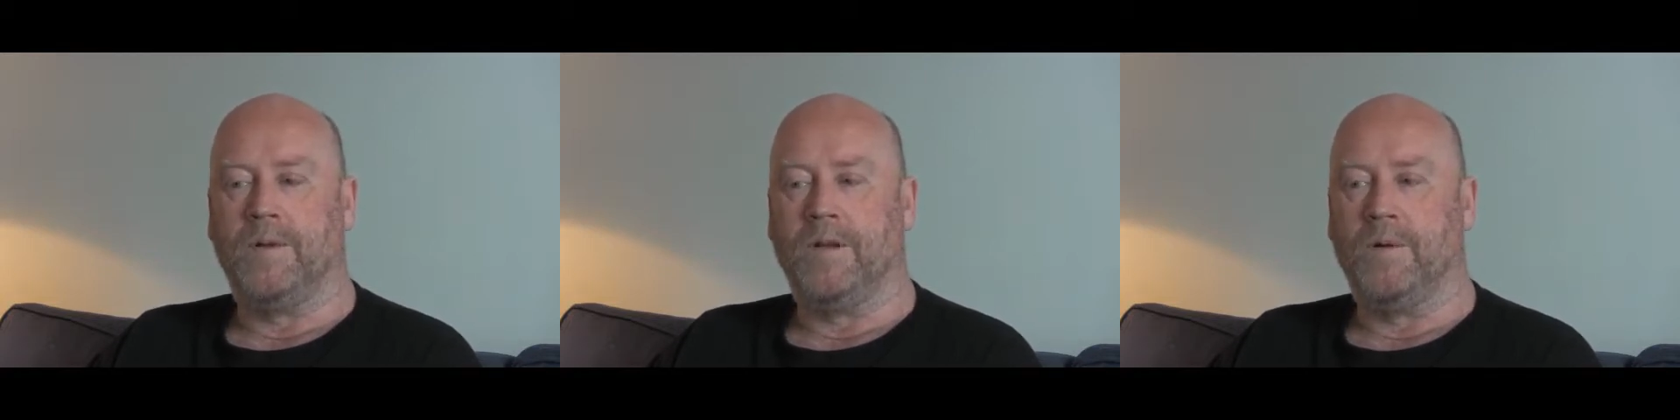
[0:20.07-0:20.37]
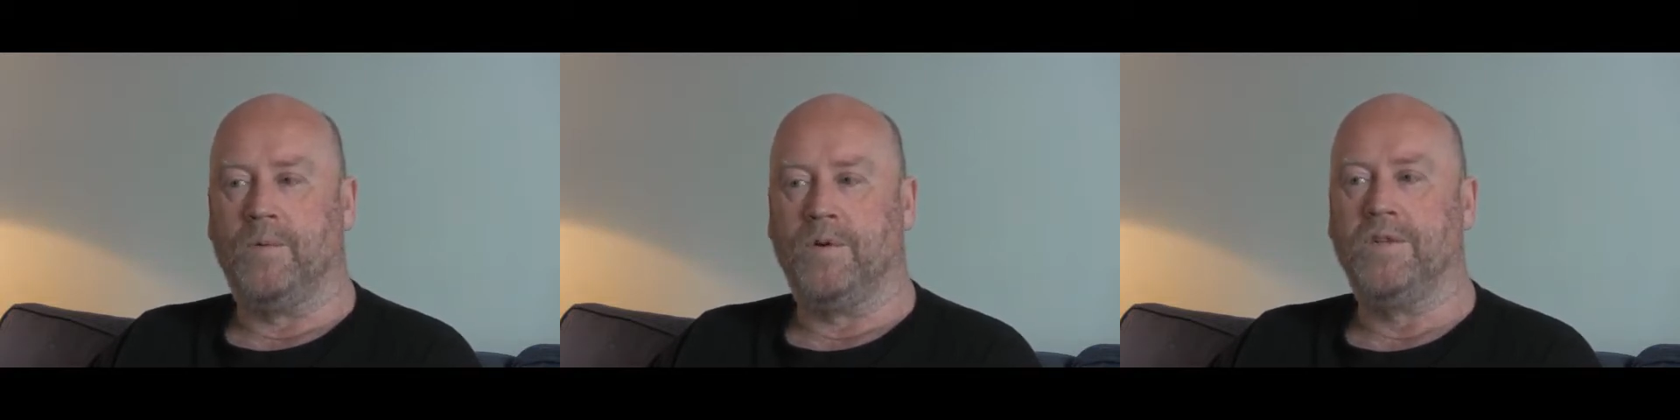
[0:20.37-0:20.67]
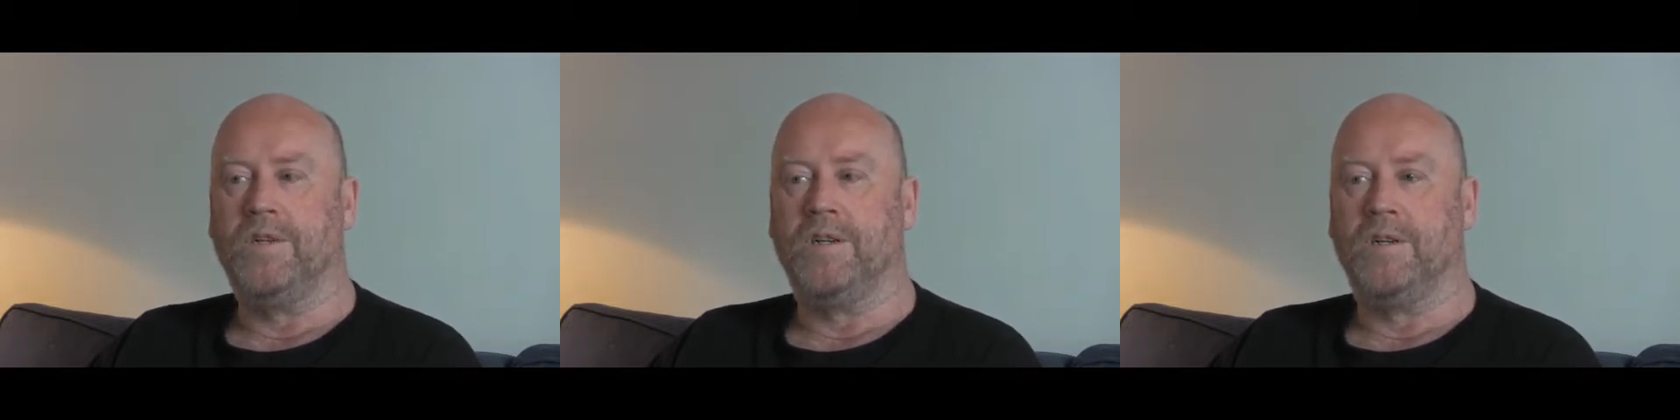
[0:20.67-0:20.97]
It
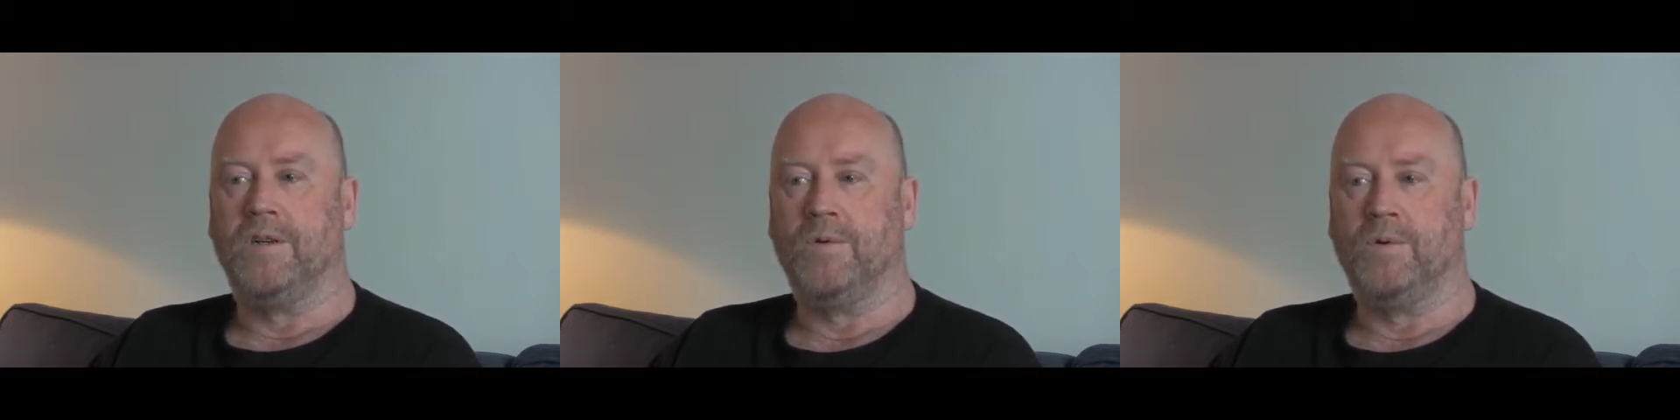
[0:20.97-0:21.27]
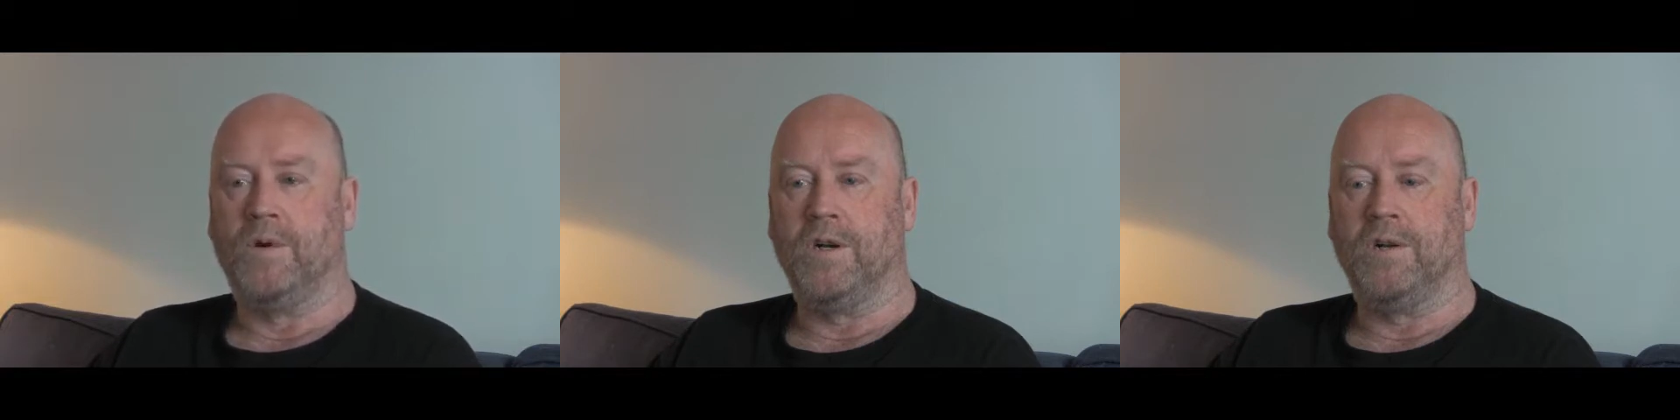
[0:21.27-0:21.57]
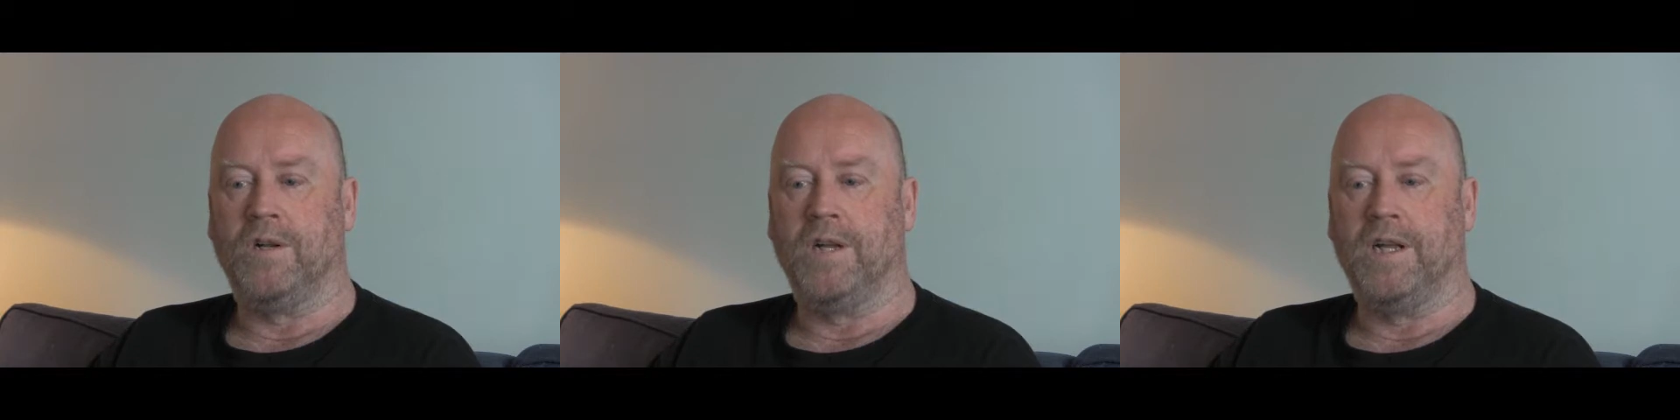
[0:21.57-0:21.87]
wasn't until quite a
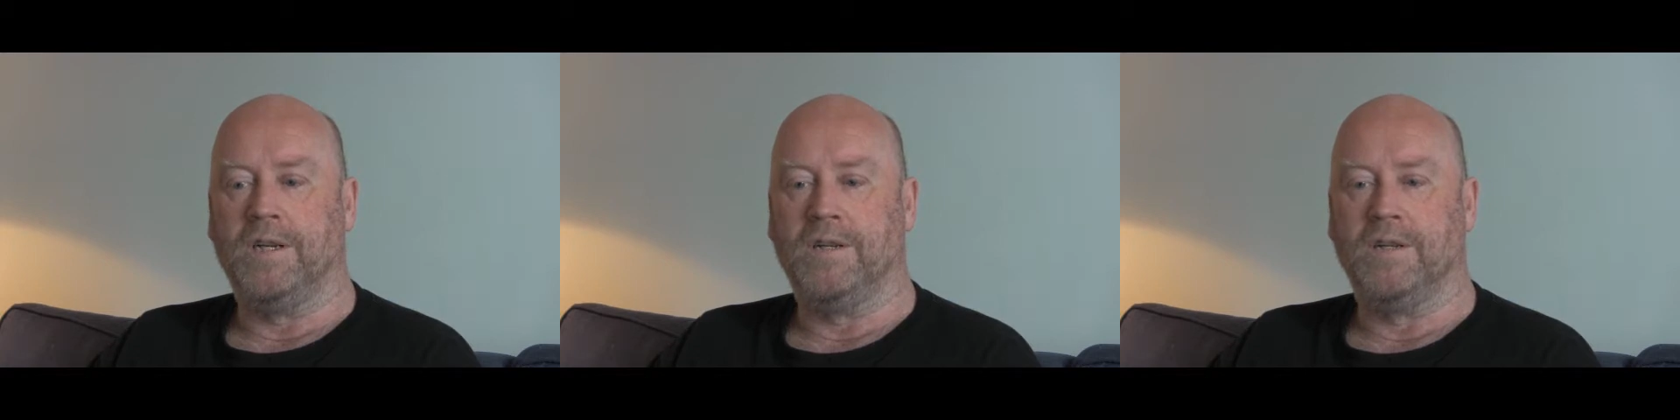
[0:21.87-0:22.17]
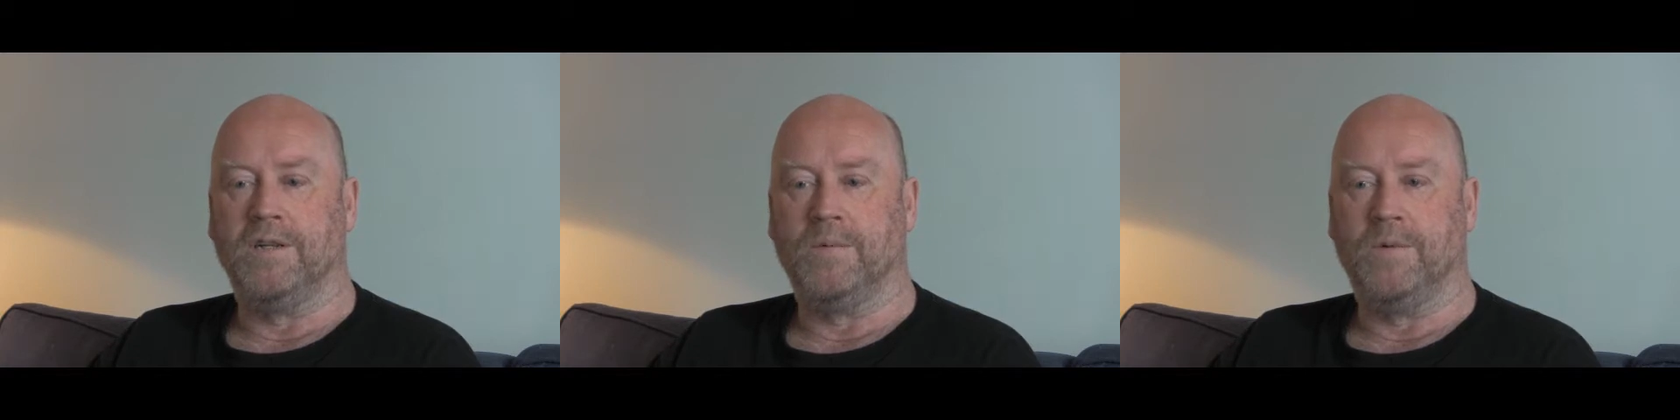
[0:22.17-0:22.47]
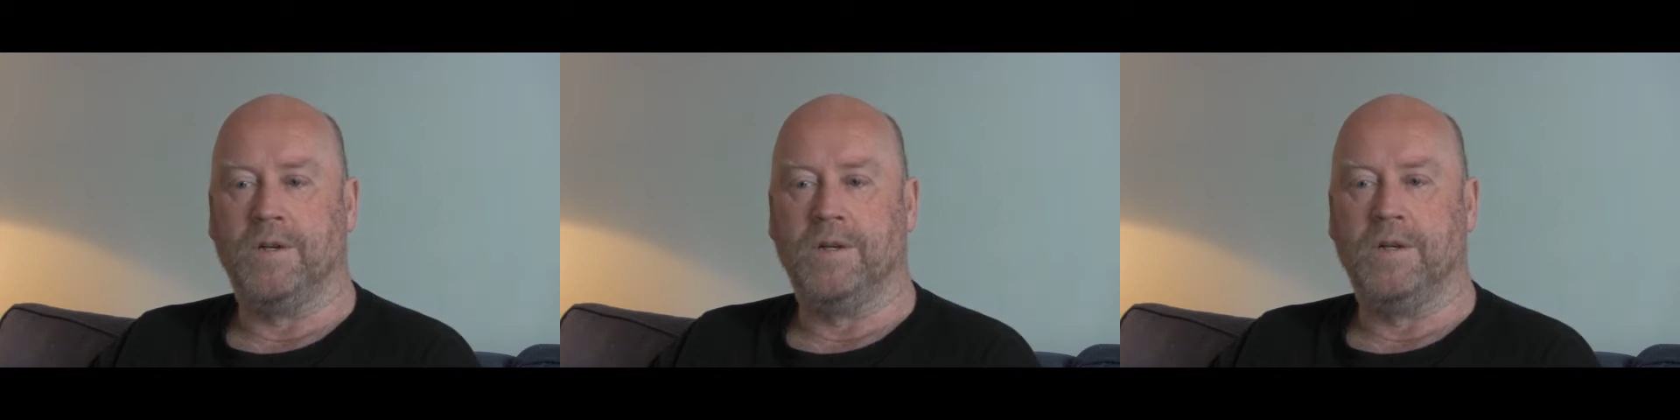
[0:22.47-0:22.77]
lot later that
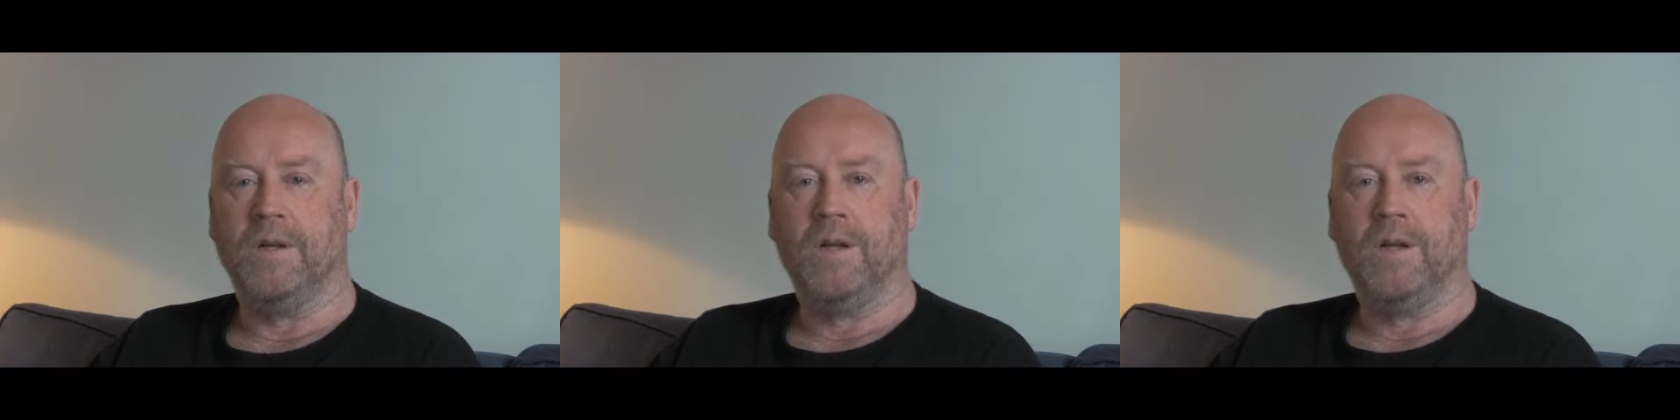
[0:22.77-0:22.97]
we